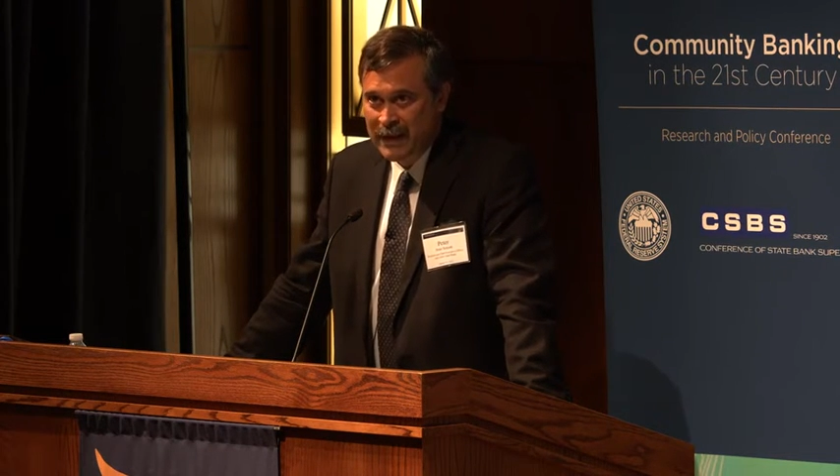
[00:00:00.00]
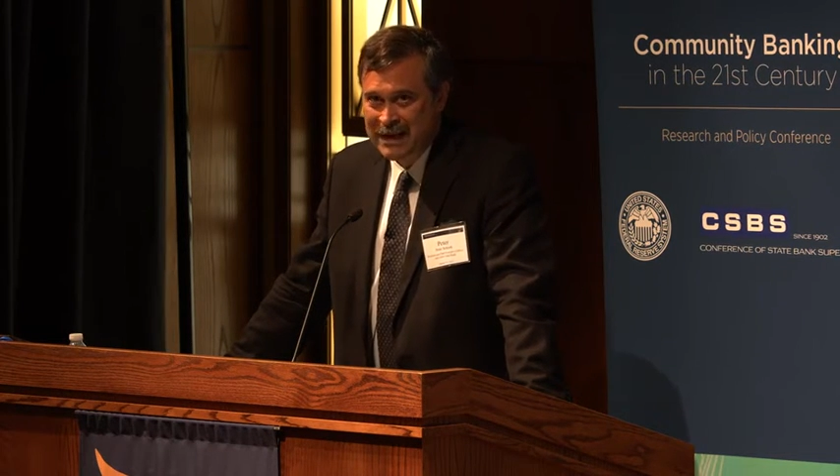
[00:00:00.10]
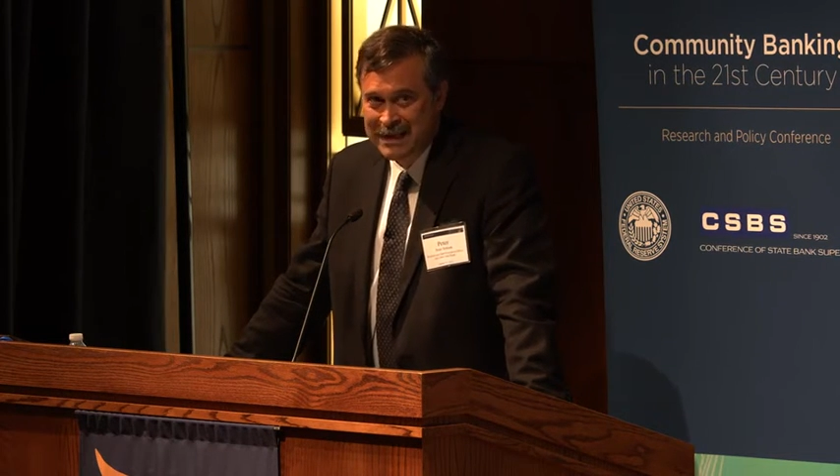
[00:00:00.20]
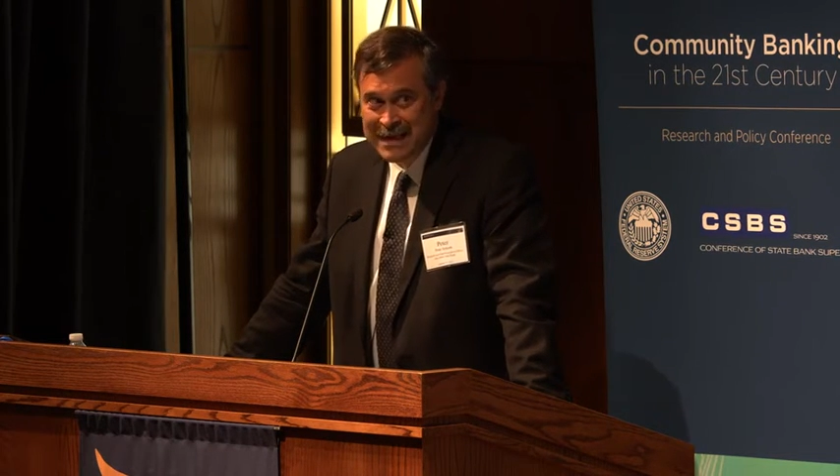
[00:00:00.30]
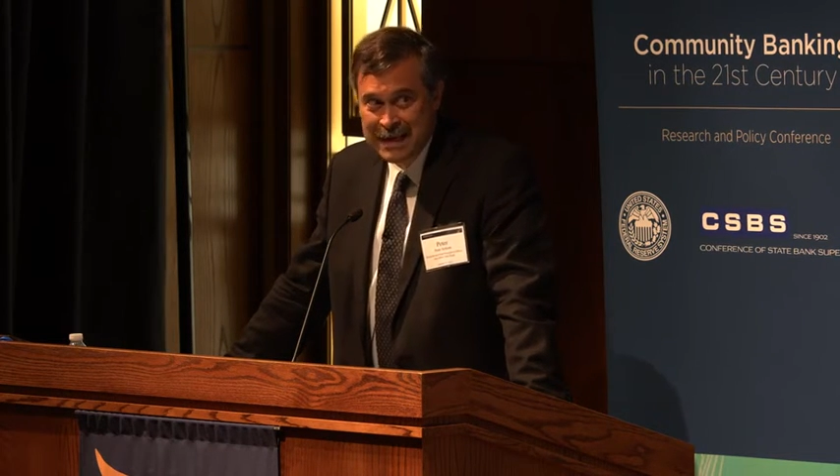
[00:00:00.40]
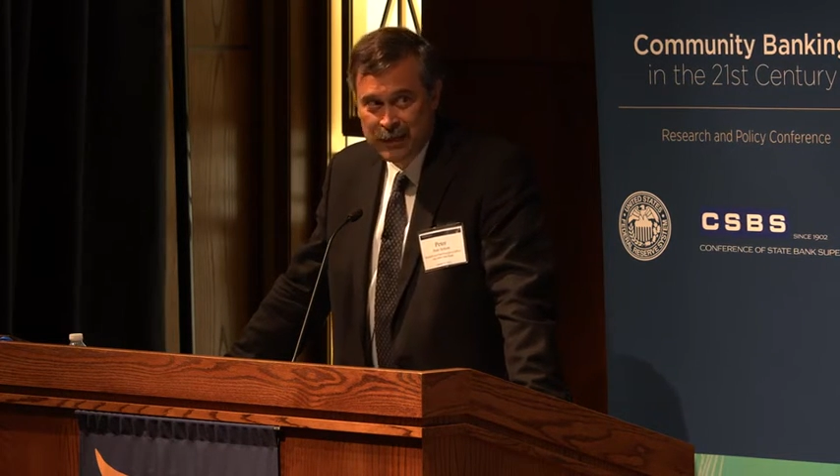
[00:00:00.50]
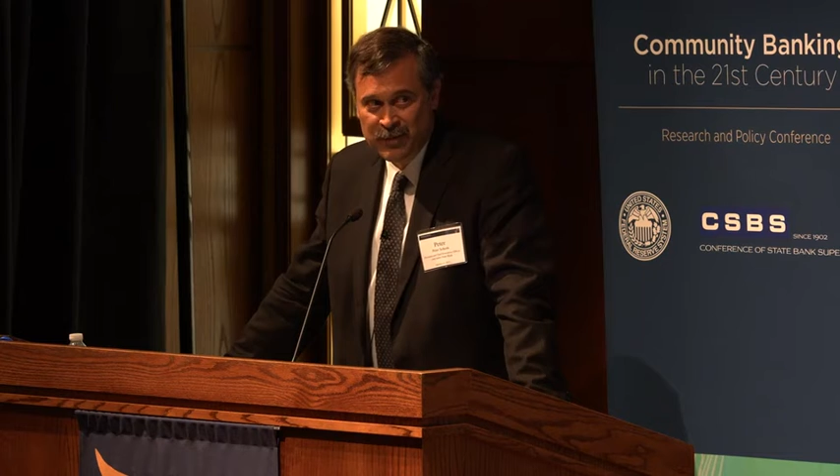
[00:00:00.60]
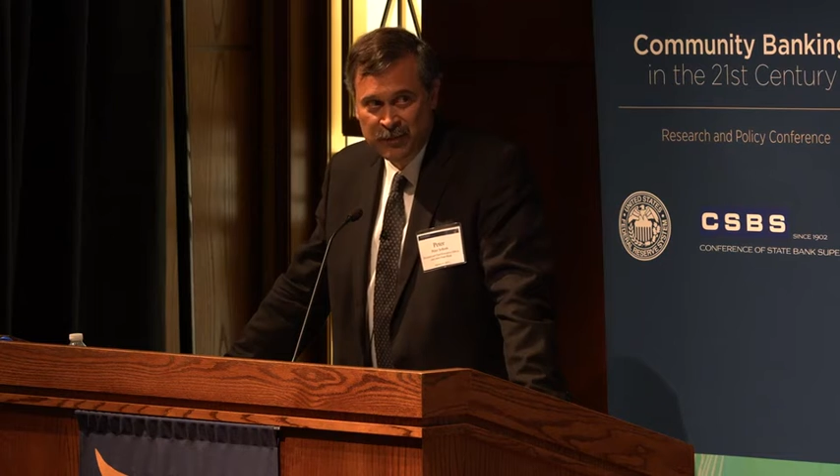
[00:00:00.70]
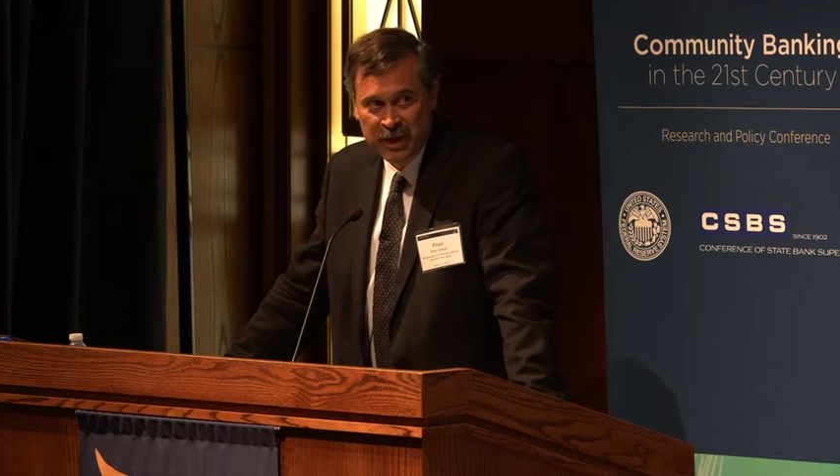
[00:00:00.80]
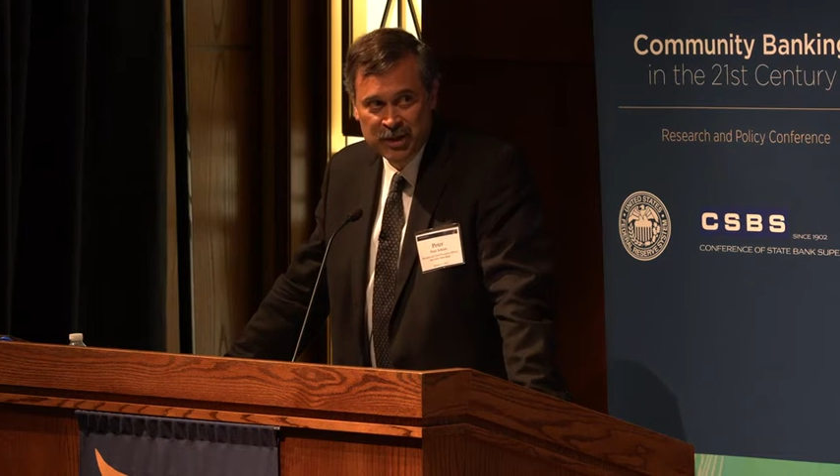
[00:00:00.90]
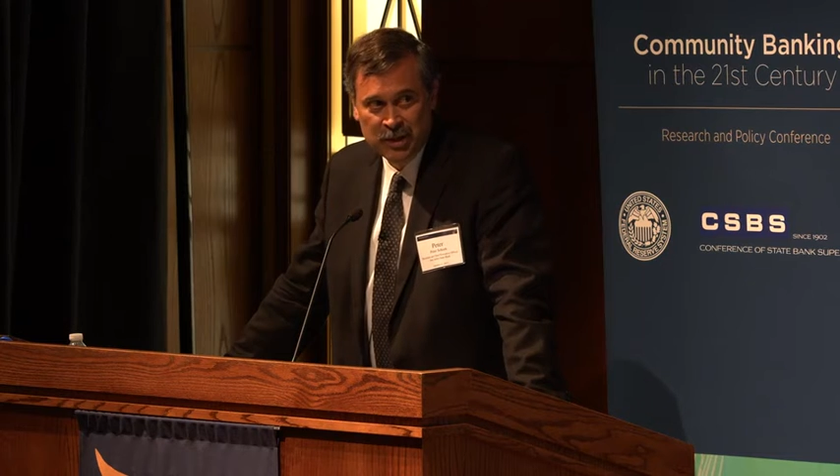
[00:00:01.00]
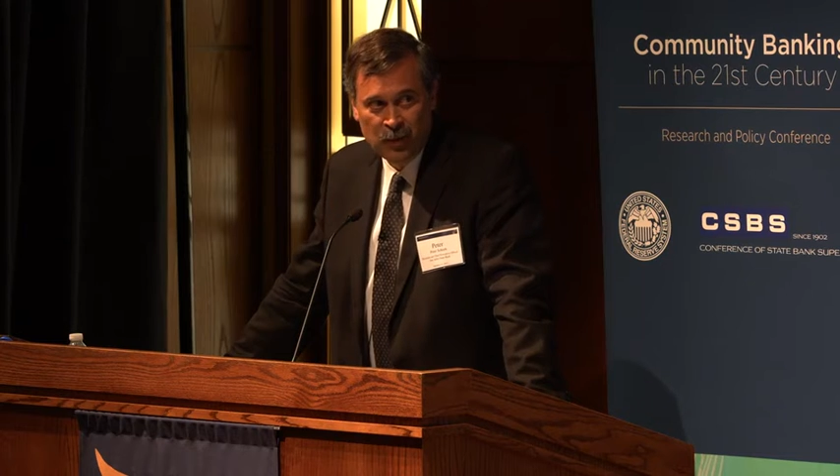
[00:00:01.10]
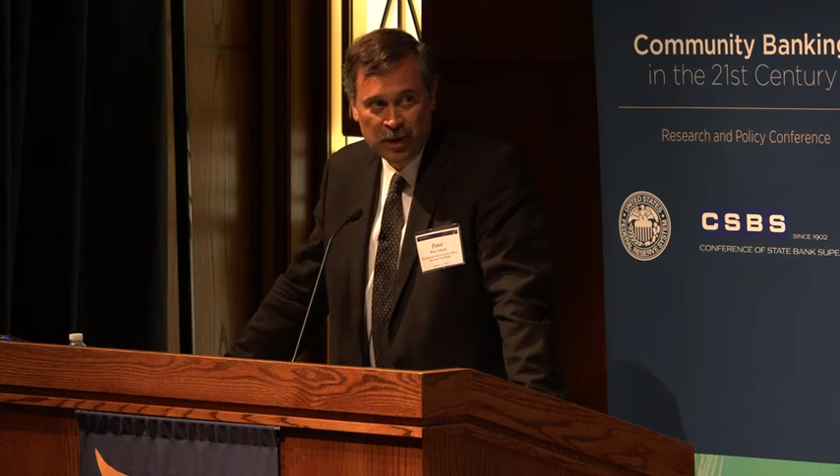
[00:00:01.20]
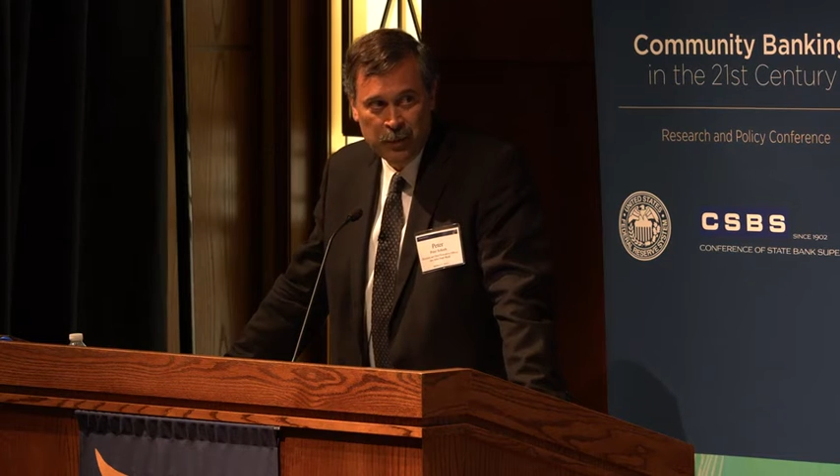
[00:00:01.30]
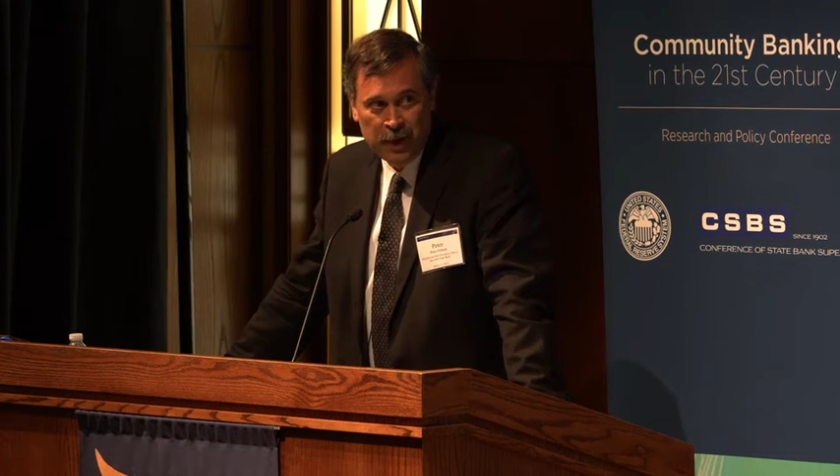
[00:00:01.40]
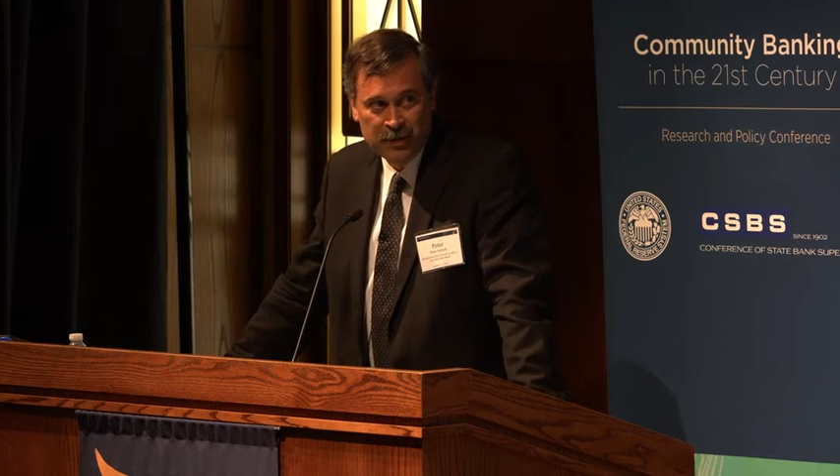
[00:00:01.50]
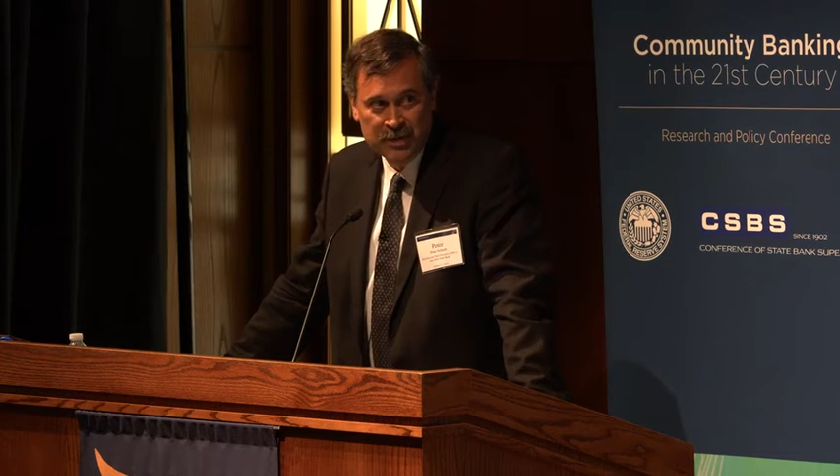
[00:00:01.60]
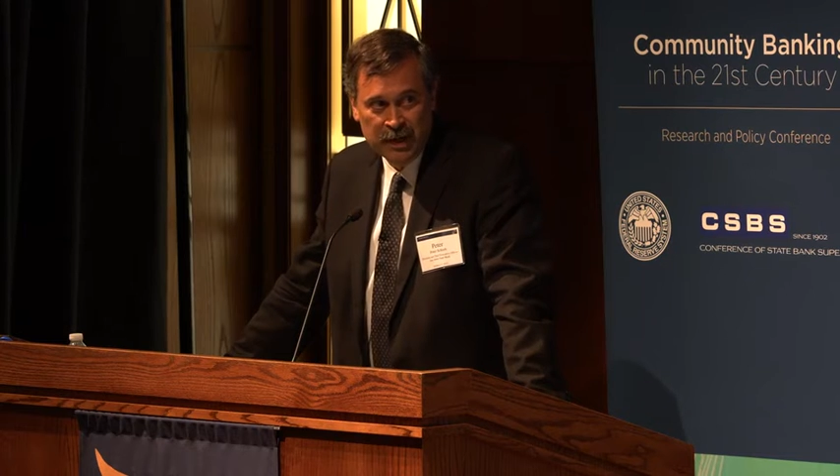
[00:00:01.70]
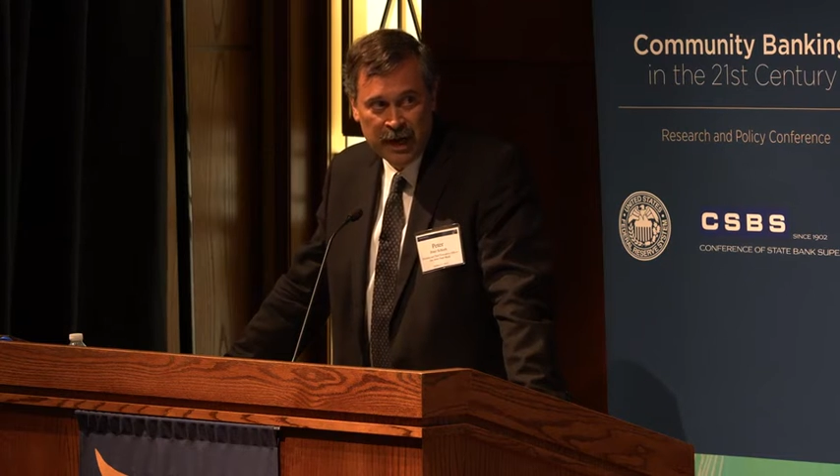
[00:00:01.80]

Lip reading: I think it was mentioned in one of the papers that